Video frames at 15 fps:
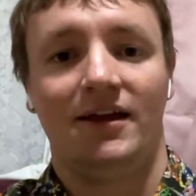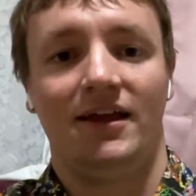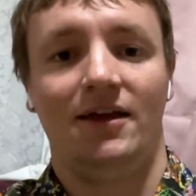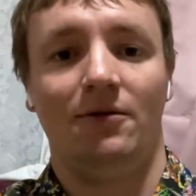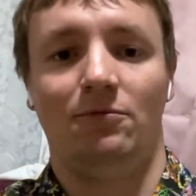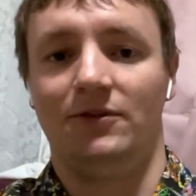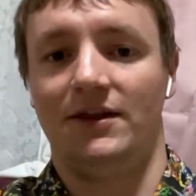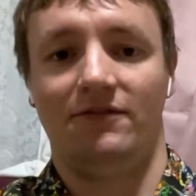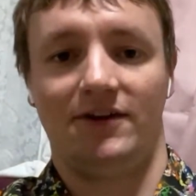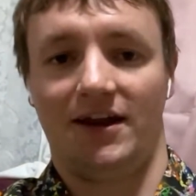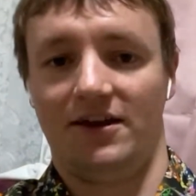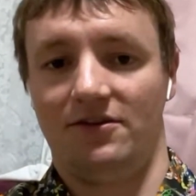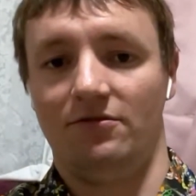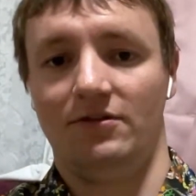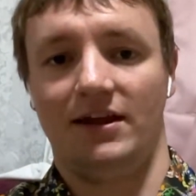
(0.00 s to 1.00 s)
It will never
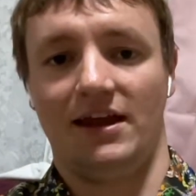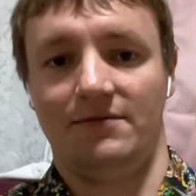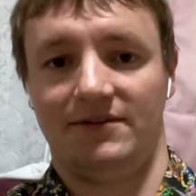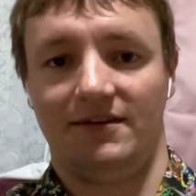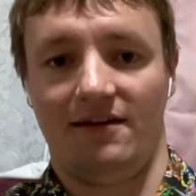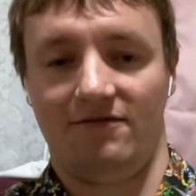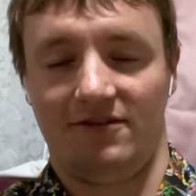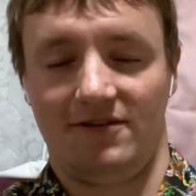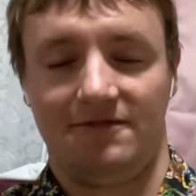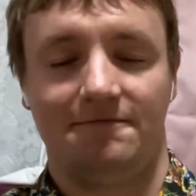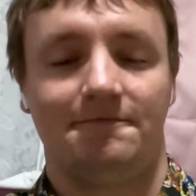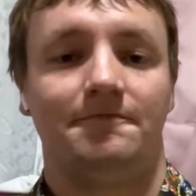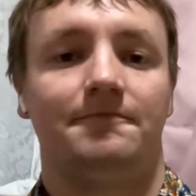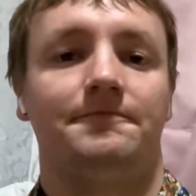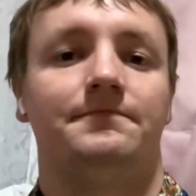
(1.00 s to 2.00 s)
get to a game seven.
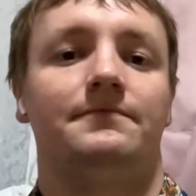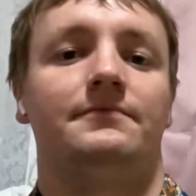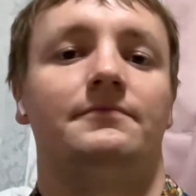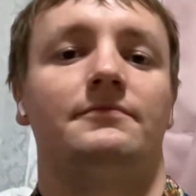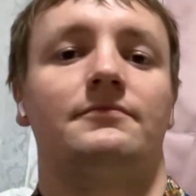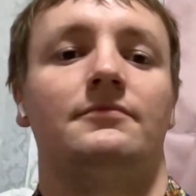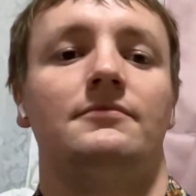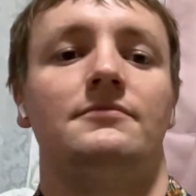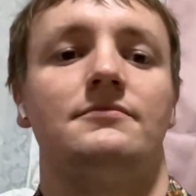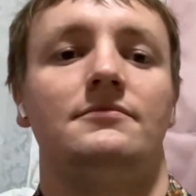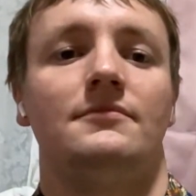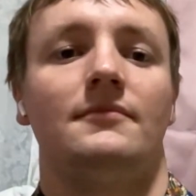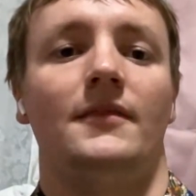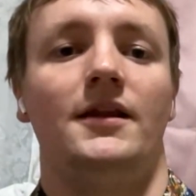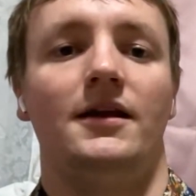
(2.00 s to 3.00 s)

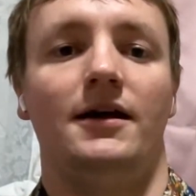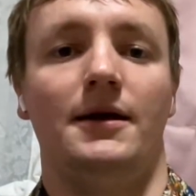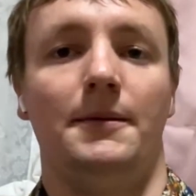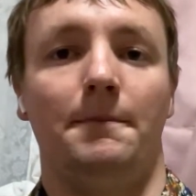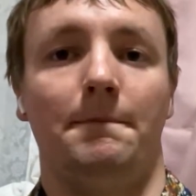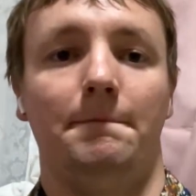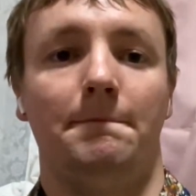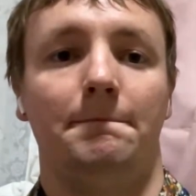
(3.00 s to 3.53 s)
Um,